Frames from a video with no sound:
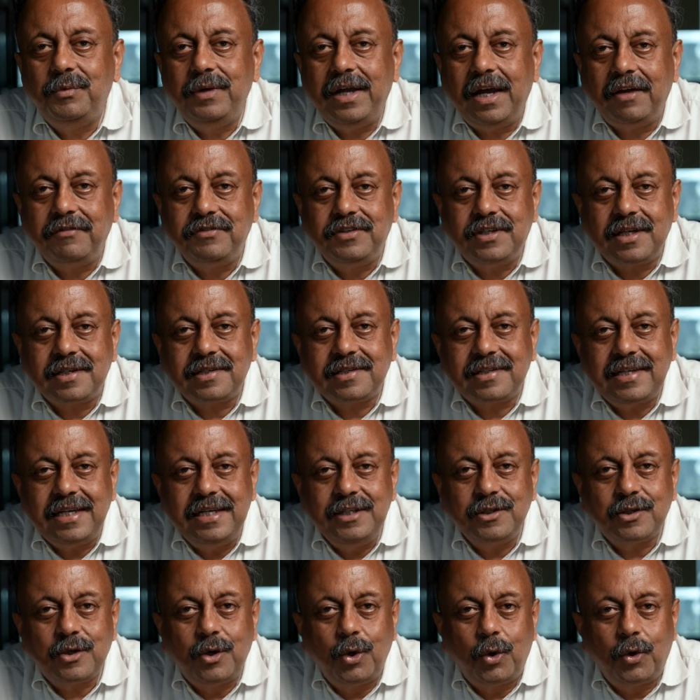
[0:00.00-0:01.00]
we have just
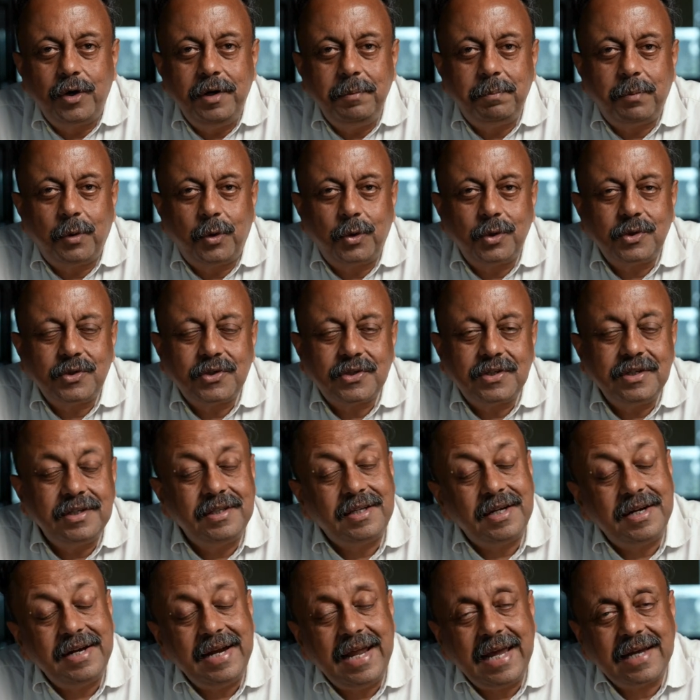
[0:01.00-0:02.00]
seen slow reports.
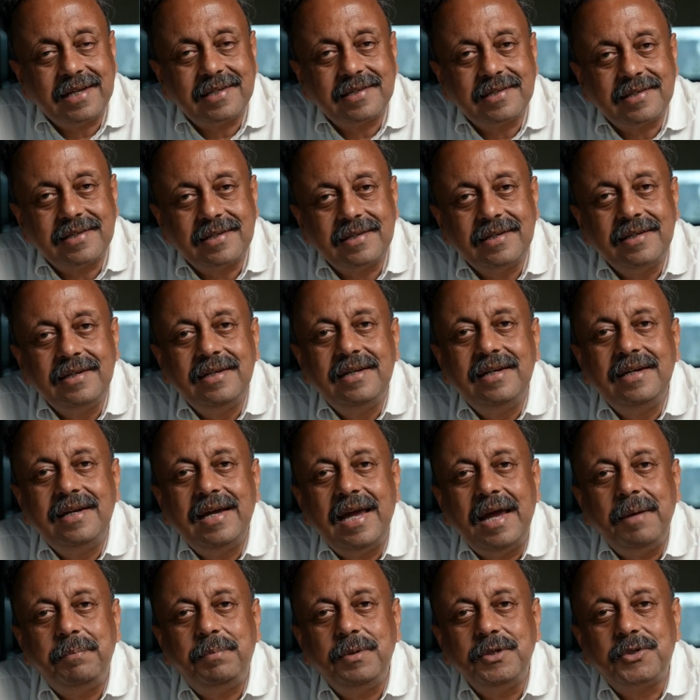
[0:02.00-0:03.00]
The next
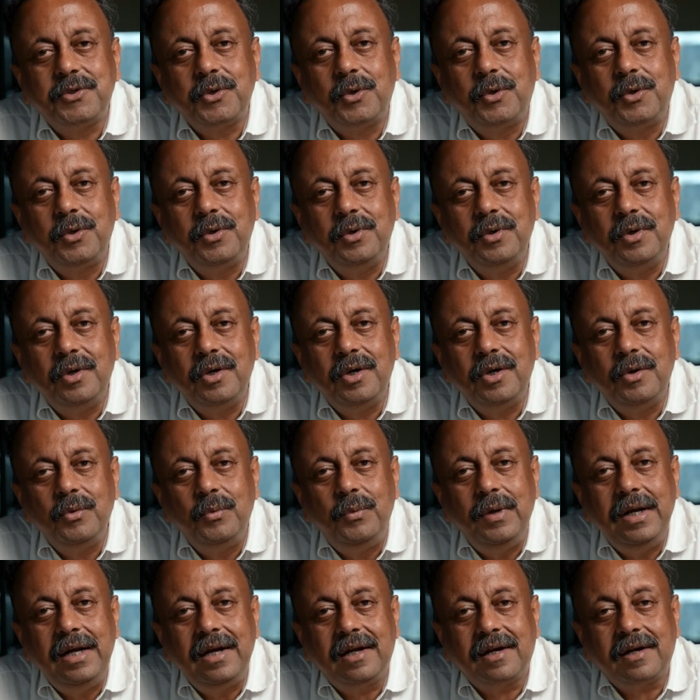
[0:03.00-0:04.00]
episode
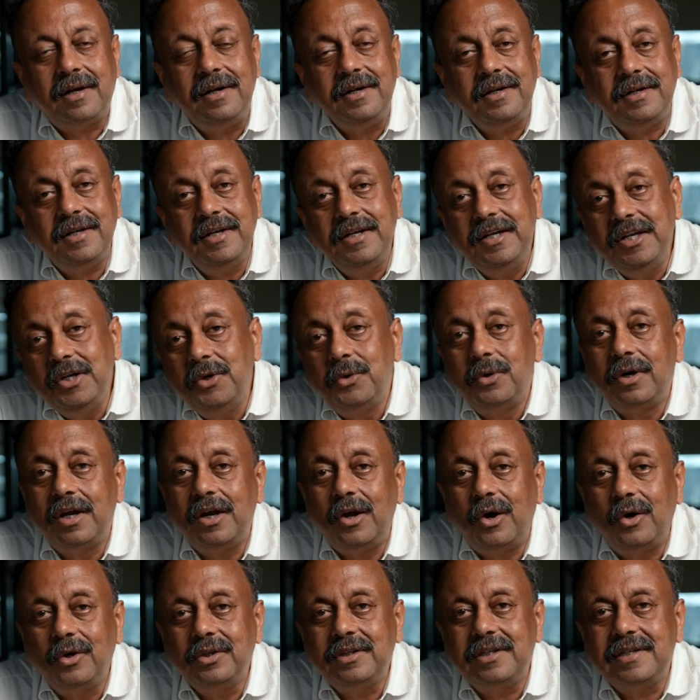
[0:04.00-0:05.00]
will continue
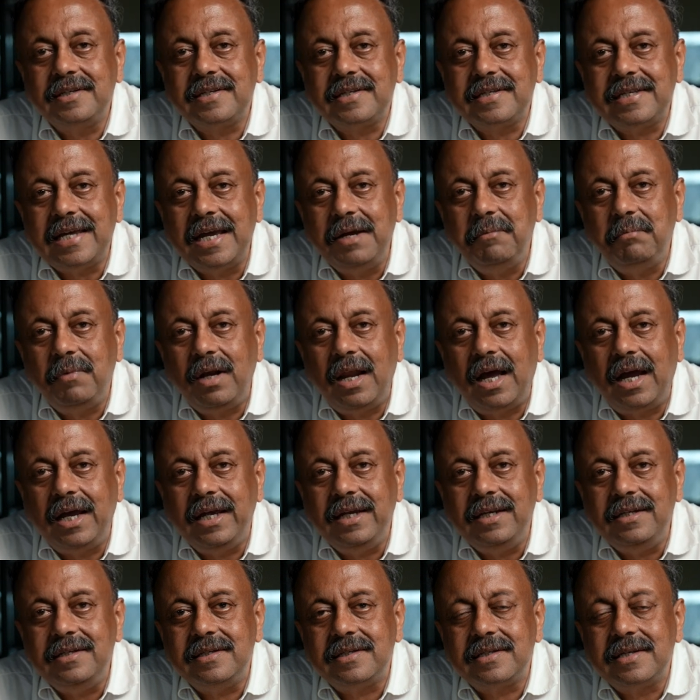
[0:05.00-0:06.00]
along the same
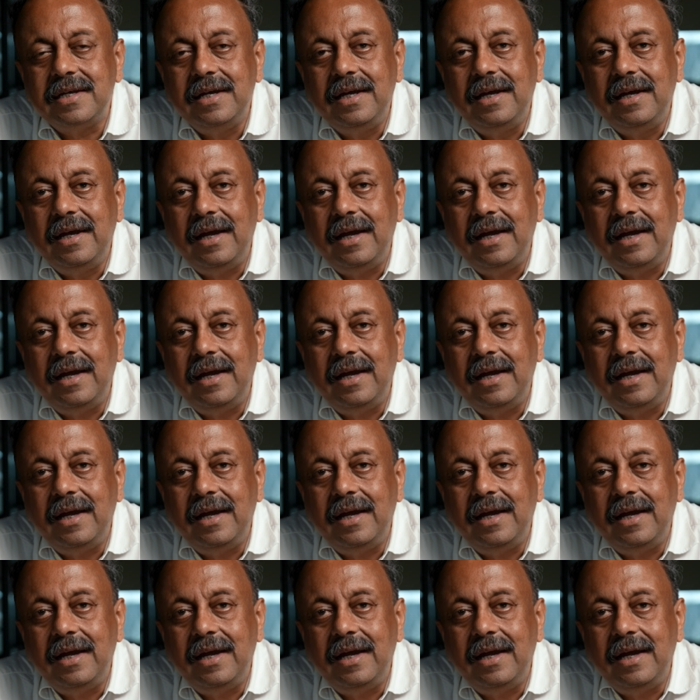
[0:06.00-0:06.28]
lines,